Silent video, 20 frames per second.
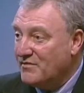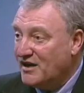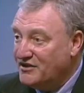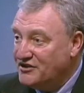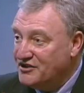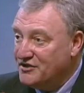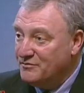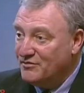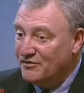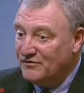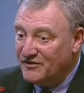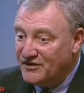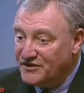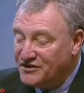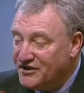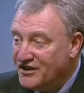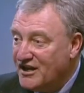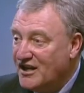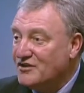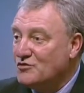pension
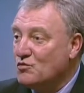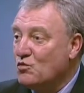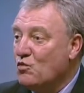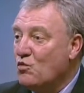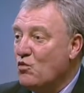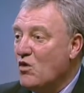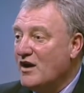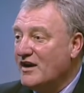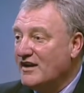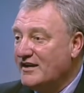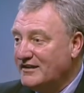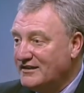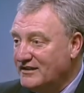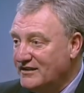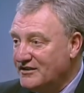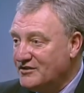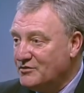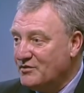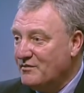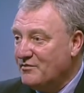provision as widely
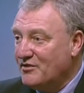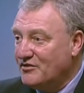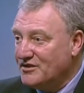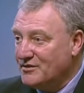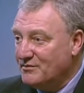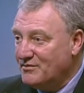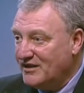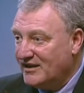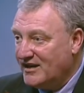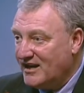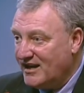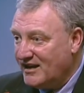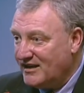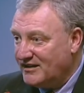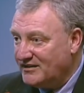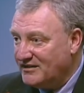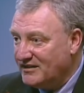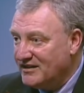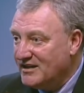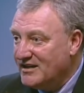as we possibly
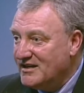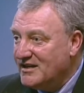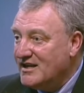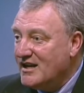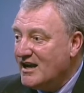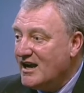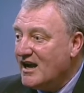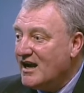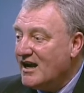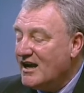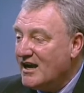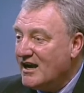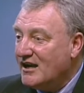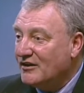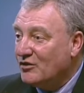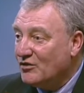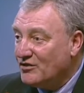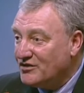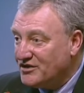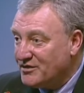can
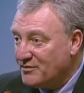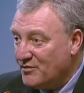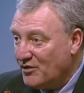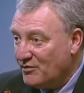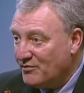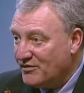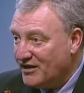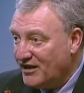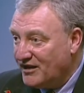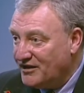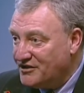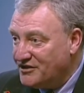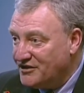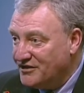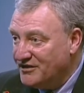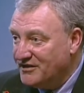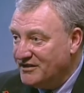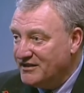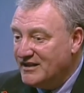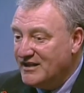across the
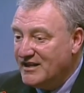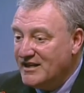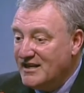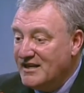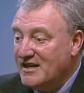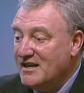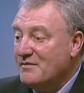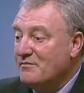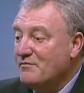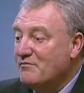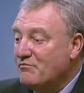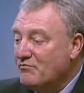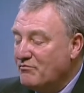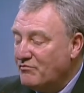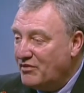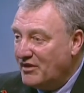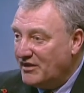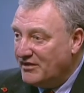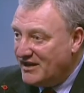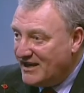population.
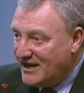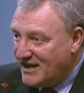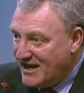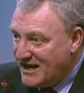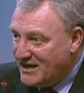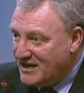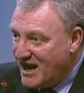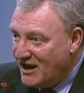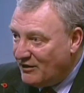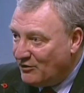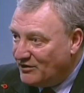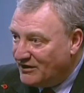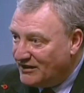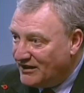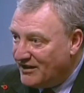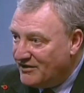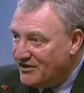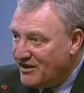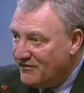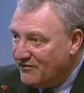But
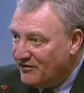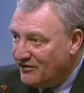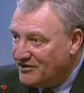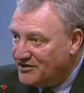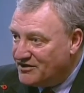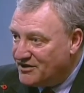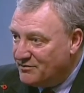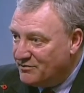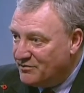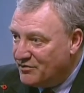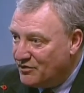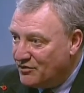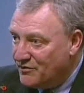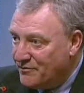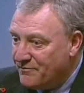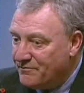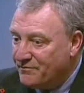inherently, they're very simple.